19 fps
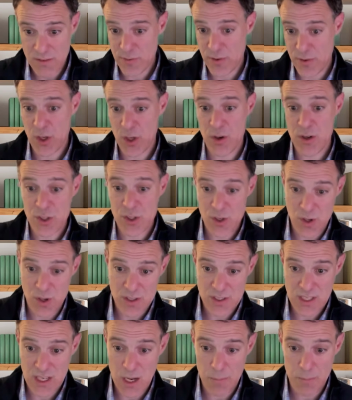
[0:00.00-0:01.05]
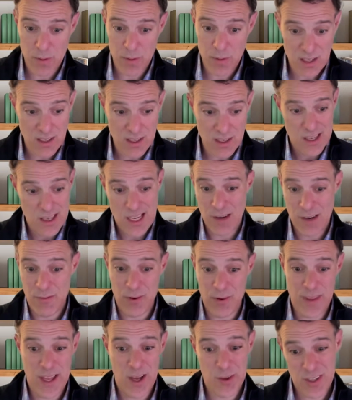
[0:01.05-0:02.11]
for your insurance company, and for
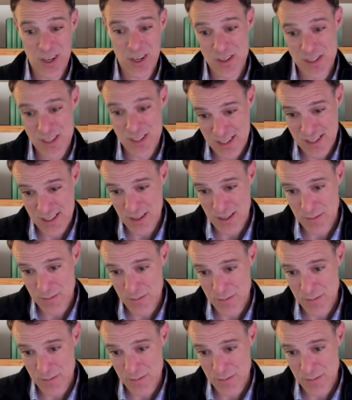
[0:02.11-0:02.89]
the healthcare system.